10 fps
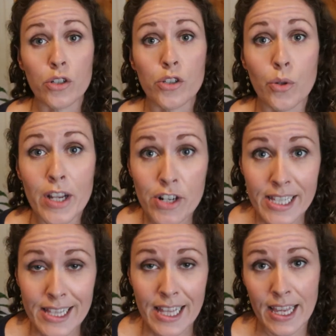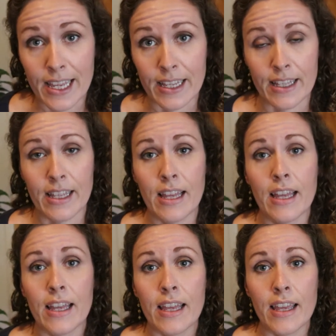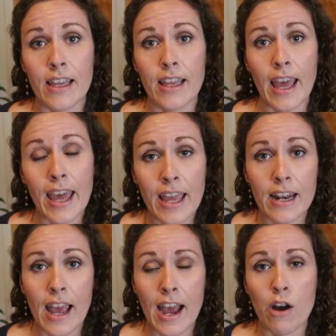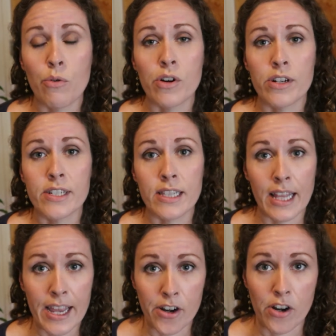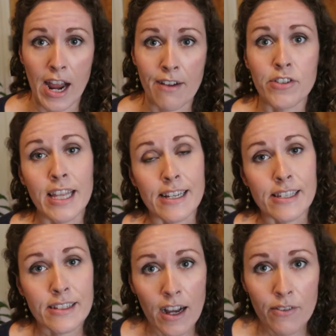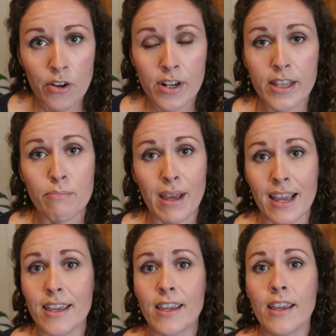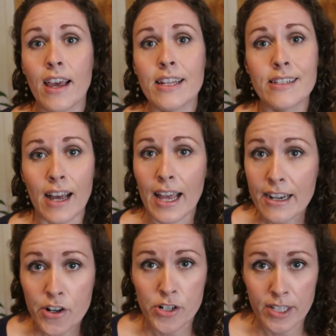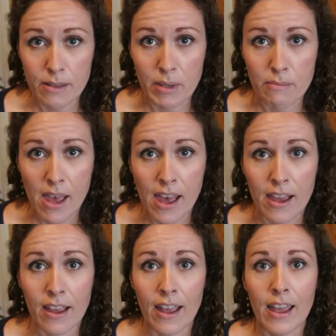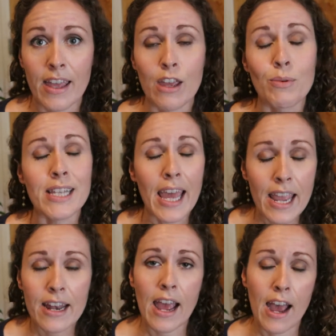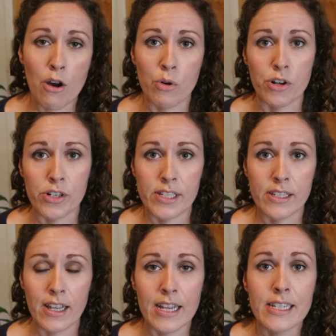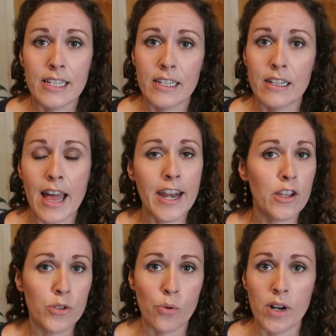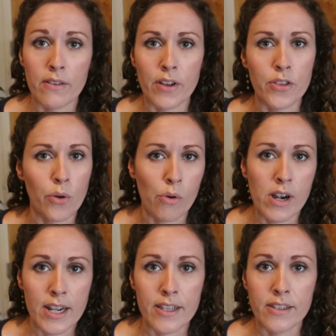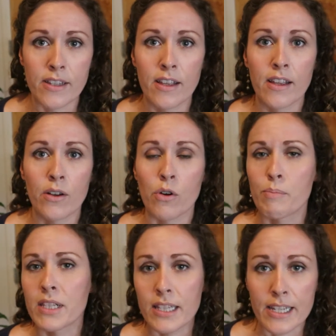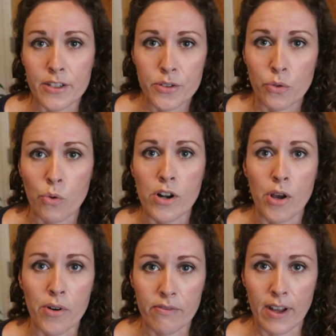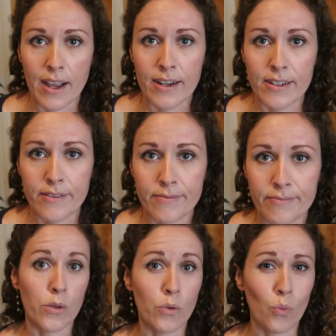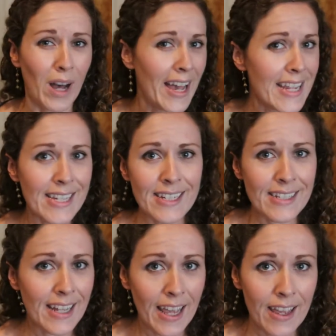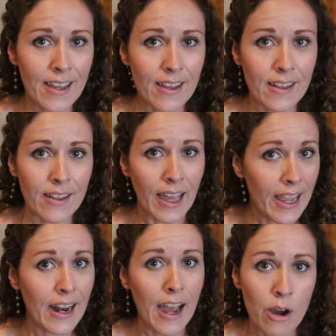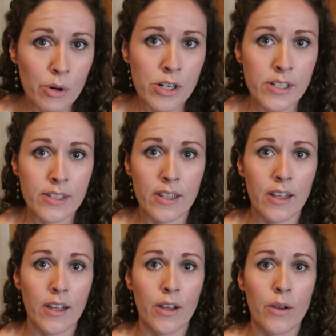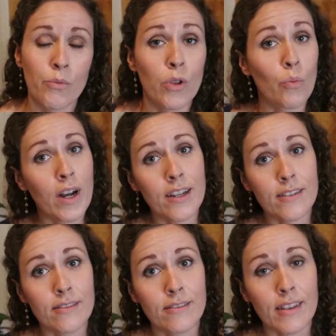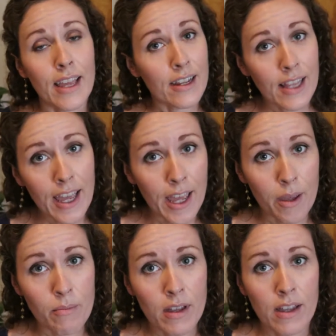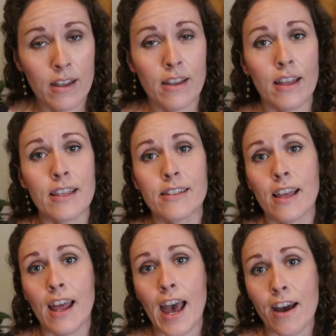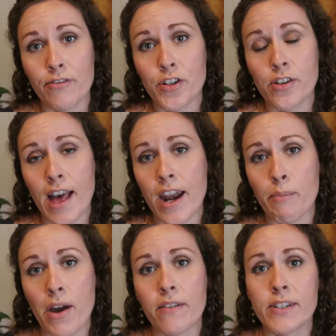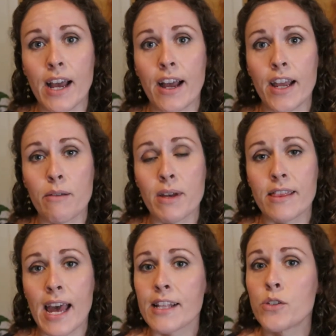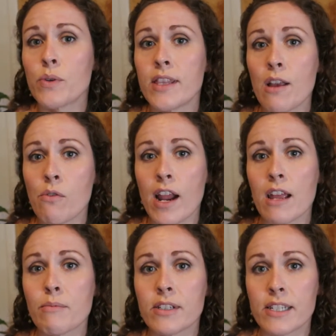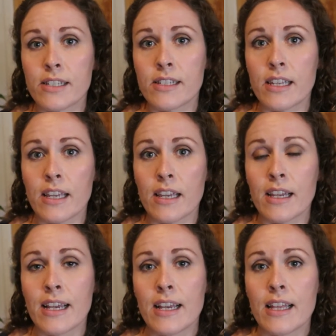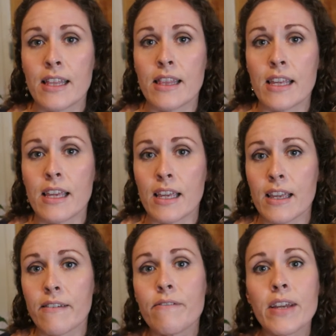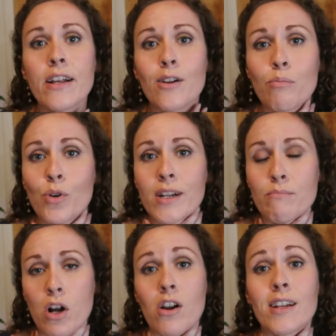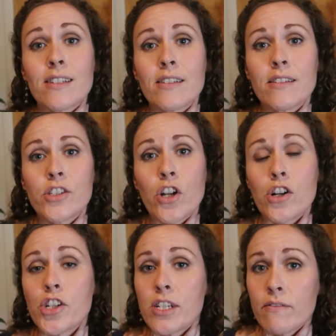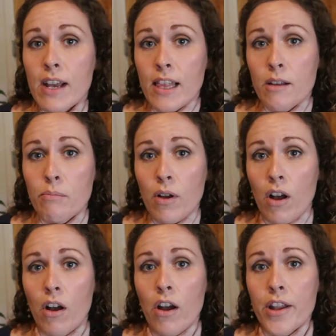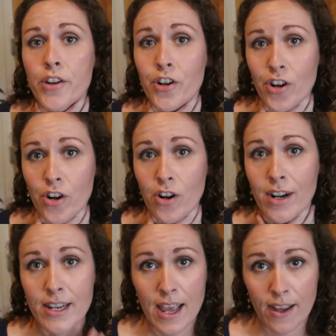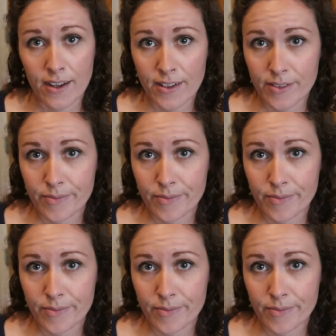So here's the thing. Eight hours later, after they discovered that Peggy had died in her sleeping bag, it was eight hours until any sort of authorities or police were notified. Why did it take eight hours? Well, what they claim is that after that amount of time, that's when they were able to see the fingerprint marks start to develop on her neck.